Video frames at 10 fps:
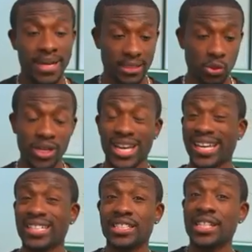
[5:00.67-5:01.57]
by doing a
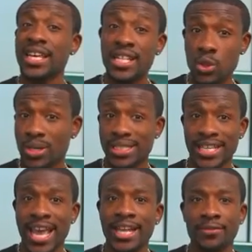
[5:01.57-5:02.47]
continuous
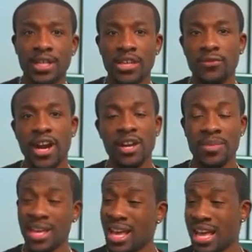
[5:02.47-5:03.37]
scan of the
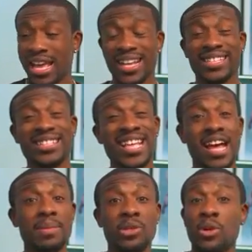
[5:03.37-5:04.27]
environment, and it does
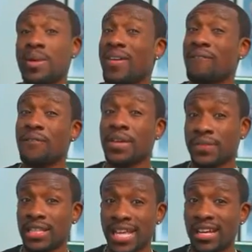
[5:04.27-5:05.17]
that up to about
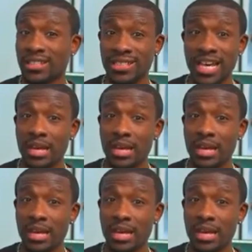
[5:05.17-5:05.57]
50,000